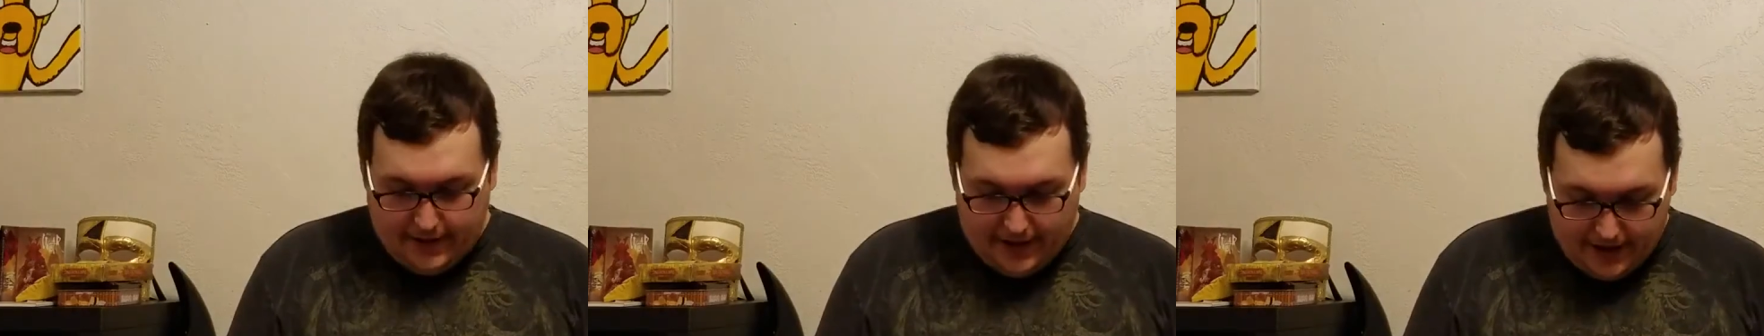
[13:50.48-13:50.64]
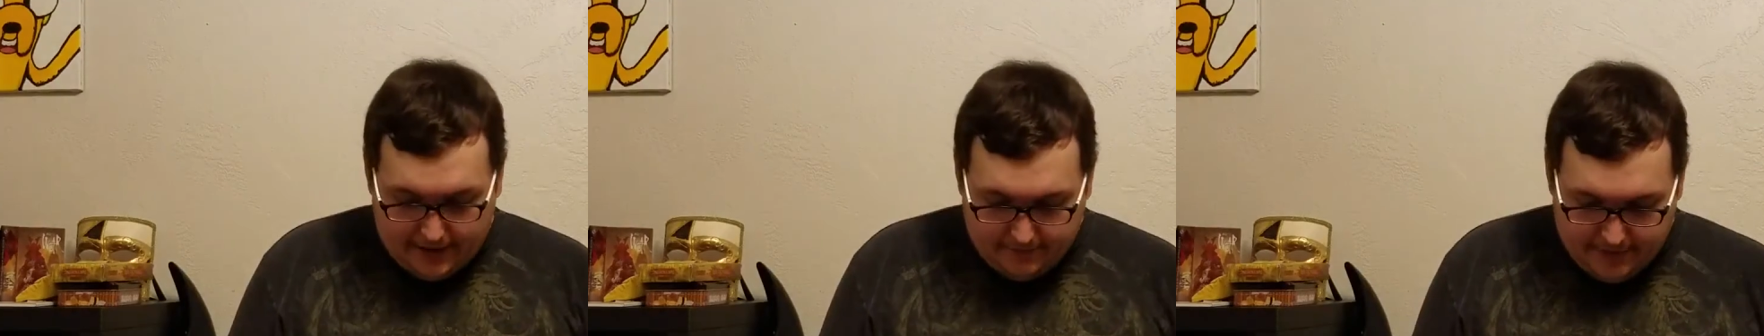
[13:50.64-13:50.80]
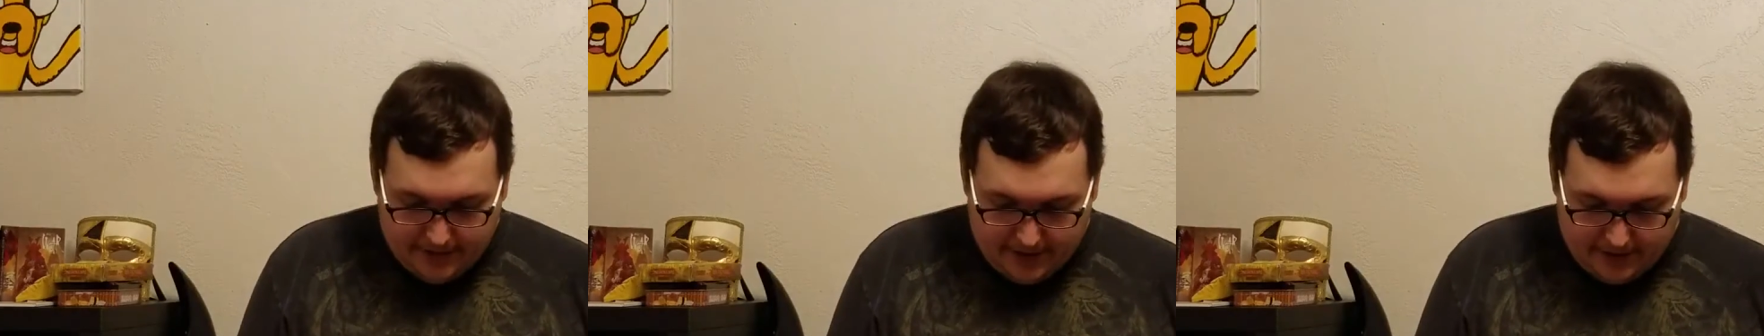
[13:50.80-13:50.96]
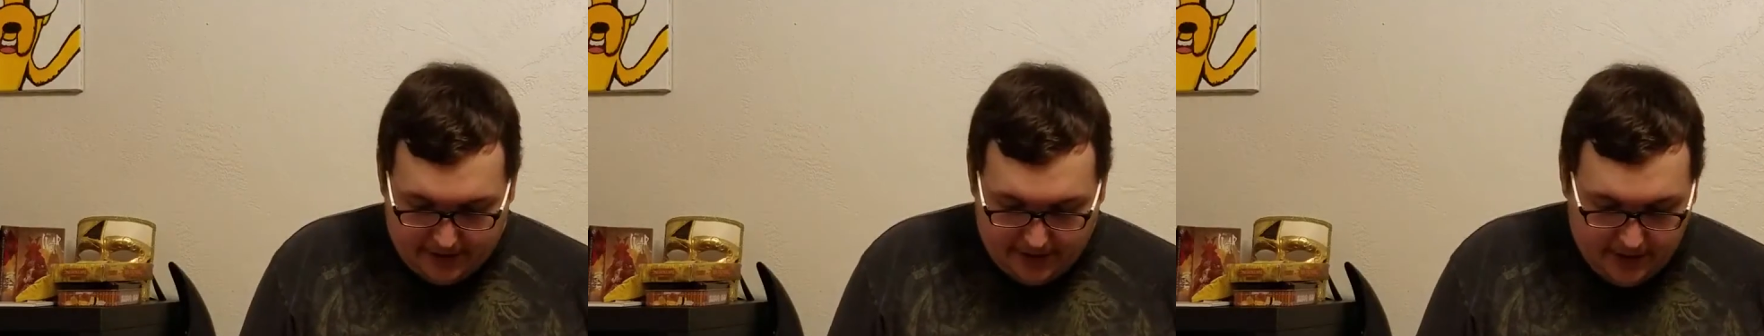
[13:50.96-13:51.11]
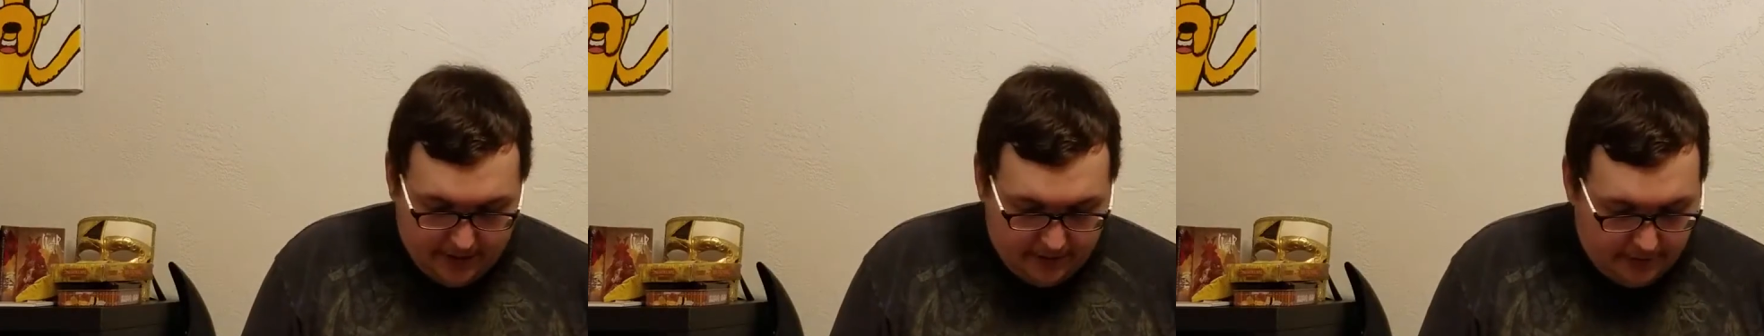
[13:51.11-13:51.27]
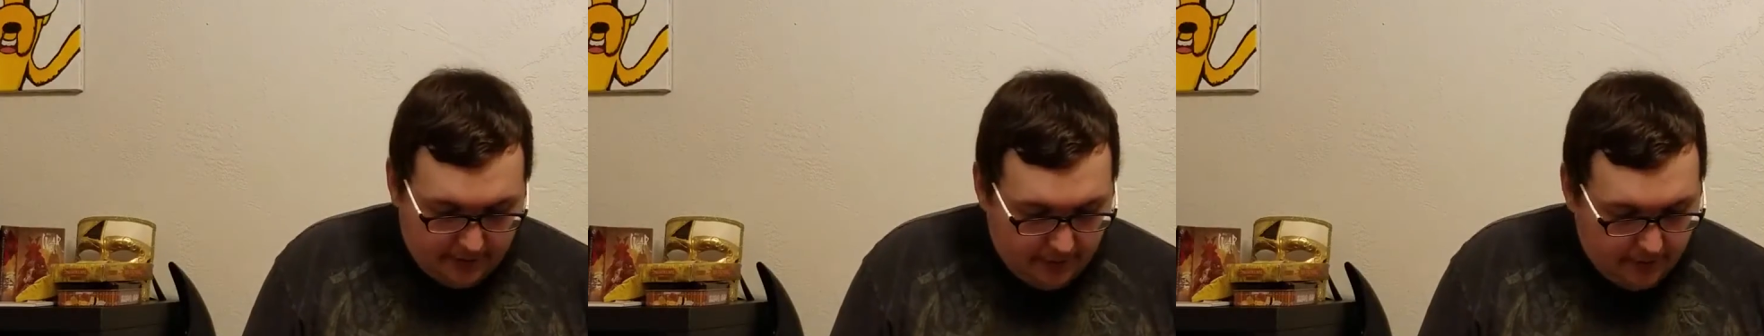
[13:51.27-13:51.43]
have that
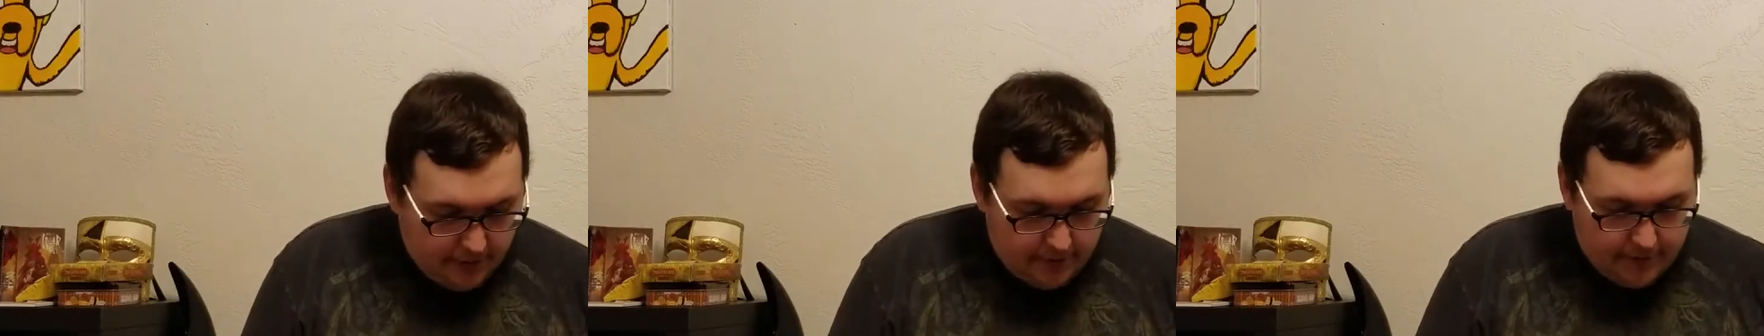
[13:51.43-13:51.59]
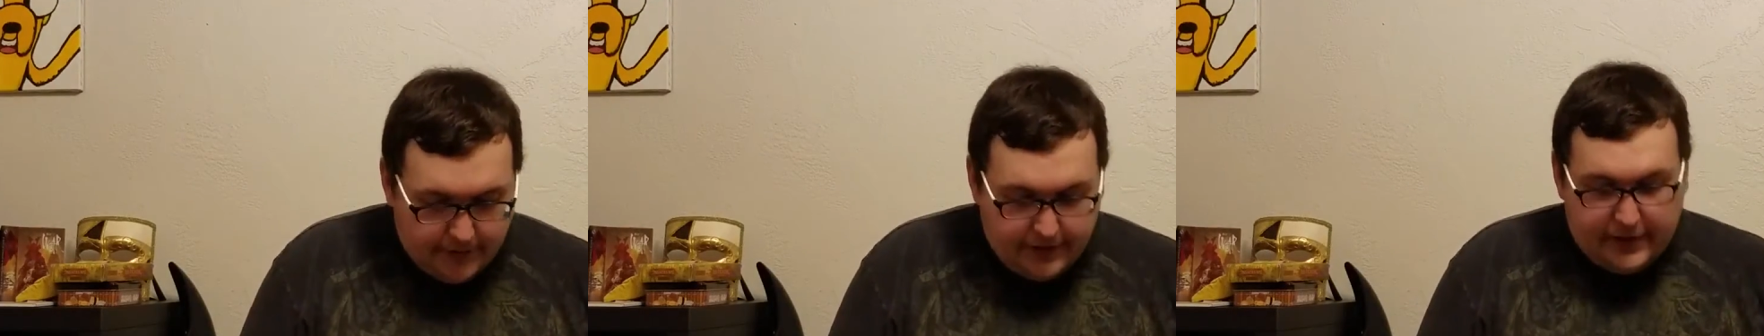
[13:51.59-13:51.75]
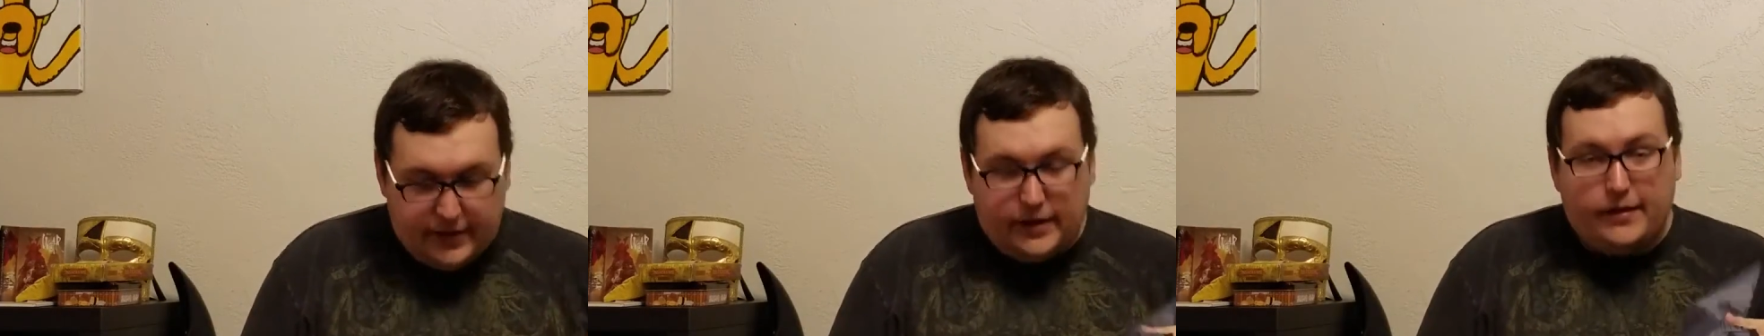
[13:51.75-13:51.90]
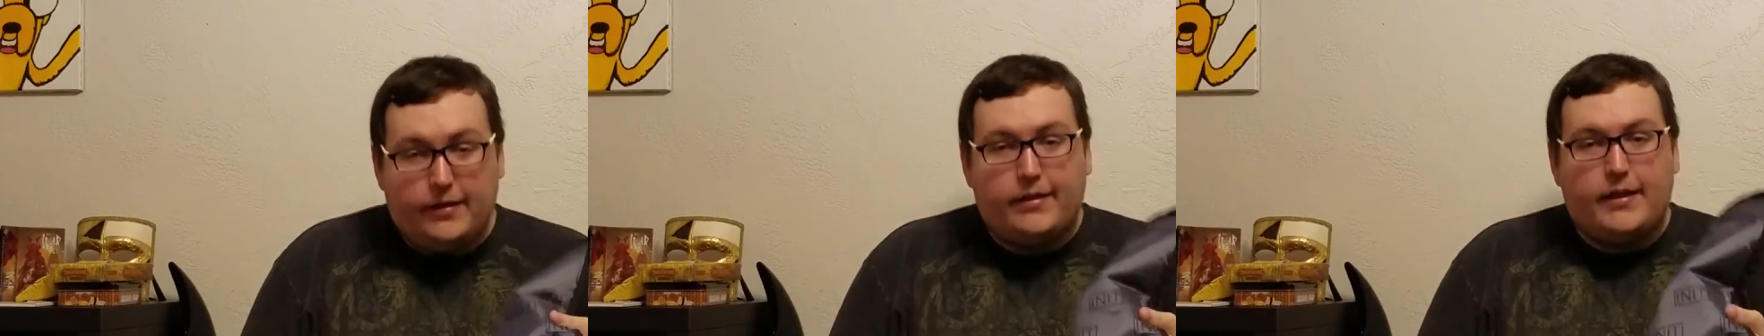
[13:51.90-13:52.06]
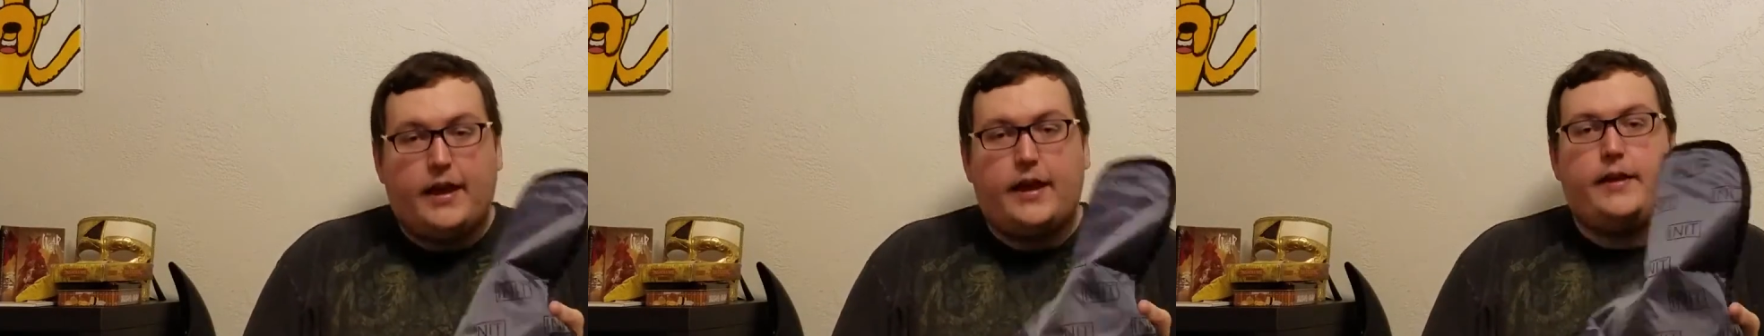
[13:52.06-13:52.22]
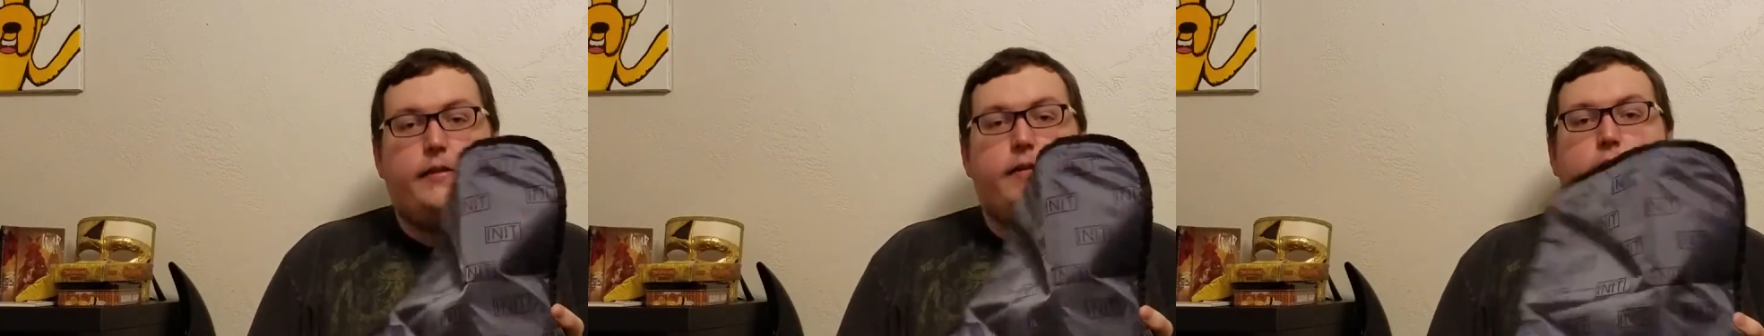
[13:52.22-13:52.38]
INIT logo on the
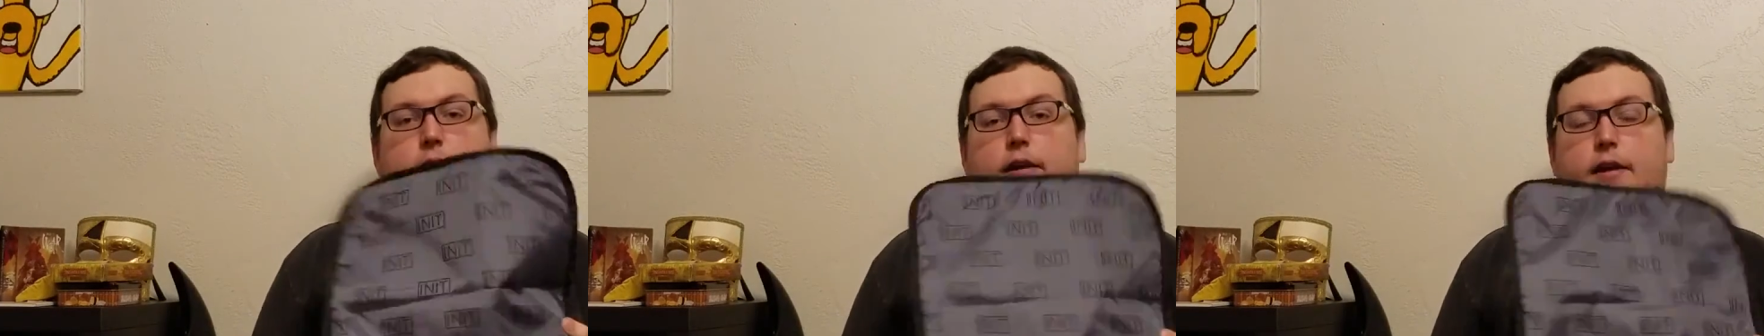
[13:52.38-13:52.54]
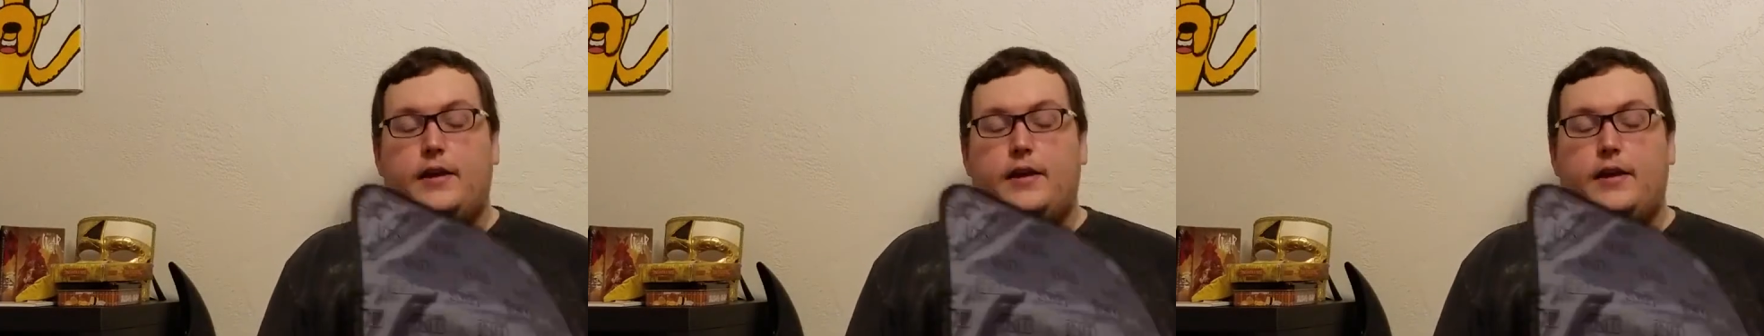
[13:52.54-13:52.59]
inside.